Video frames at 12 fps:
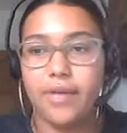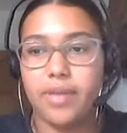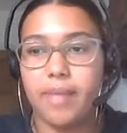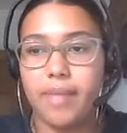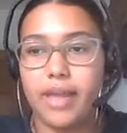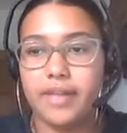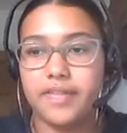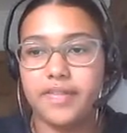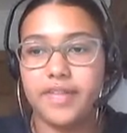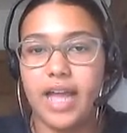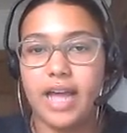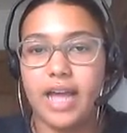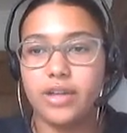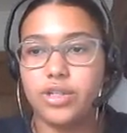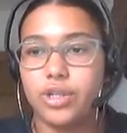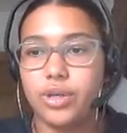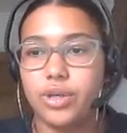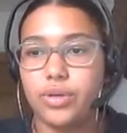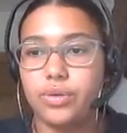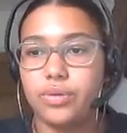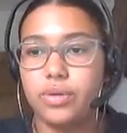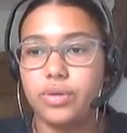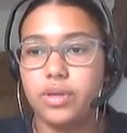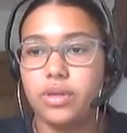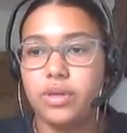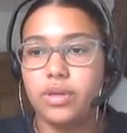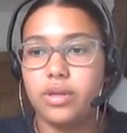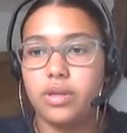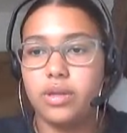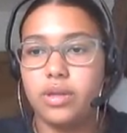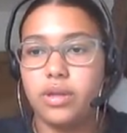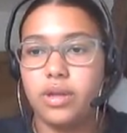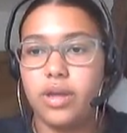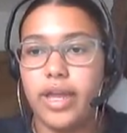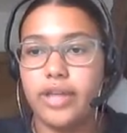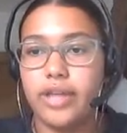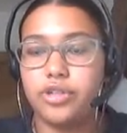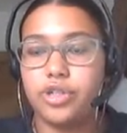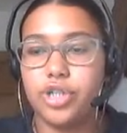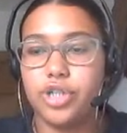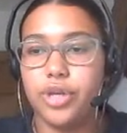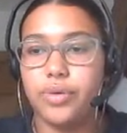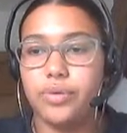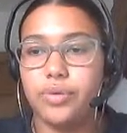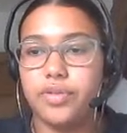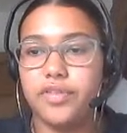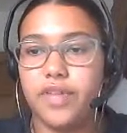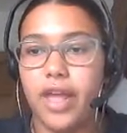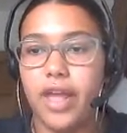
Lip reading: you might start to introduce,